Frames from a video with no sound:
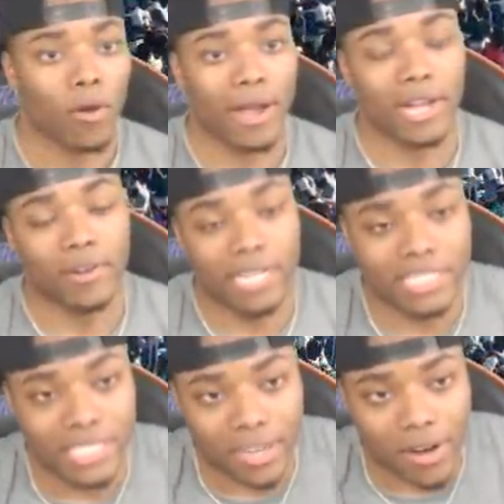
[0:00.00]
All right,
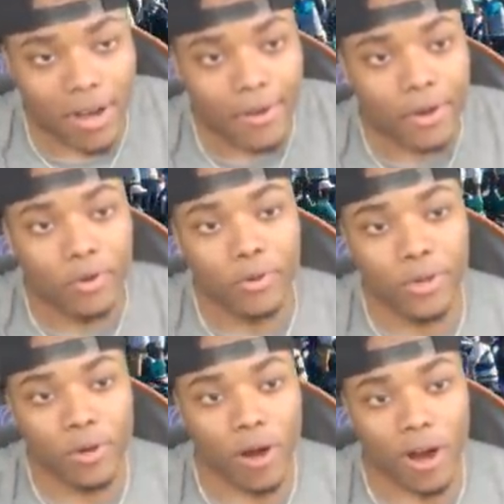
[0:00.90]
Crazy Yo. I don't know who
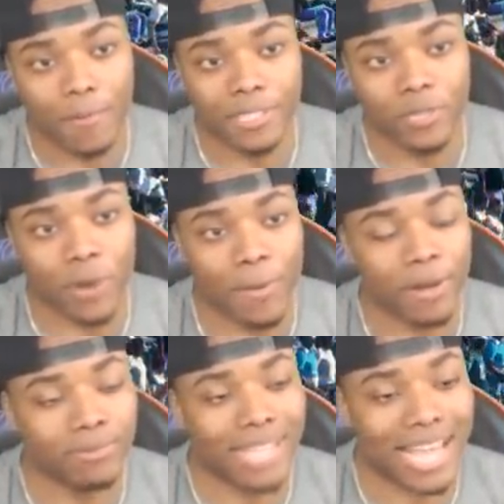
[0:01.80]
you are, but you repping
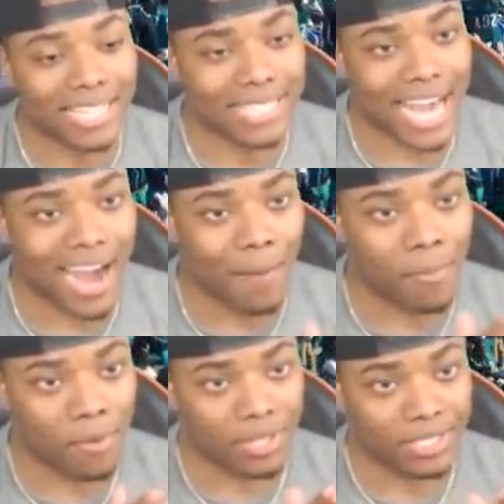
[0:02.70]
them Dallas
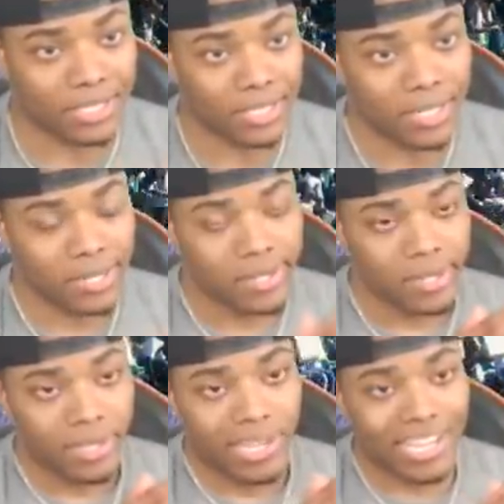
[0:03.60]
Cowboys.
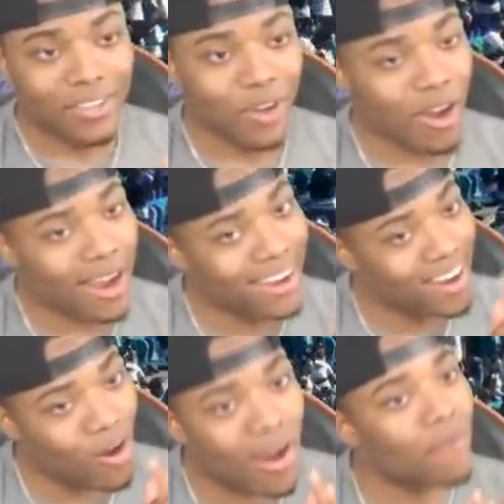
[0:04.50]
And you already
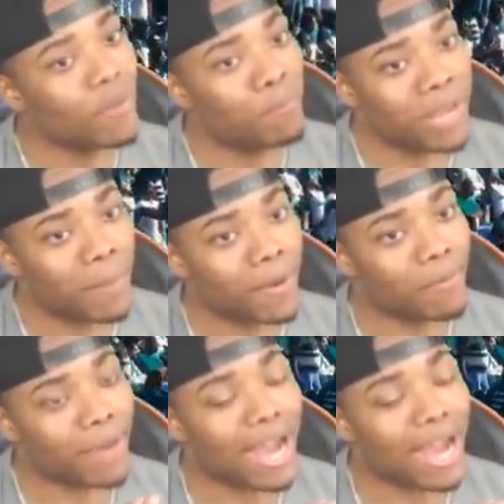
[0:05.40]
know how we beat up on them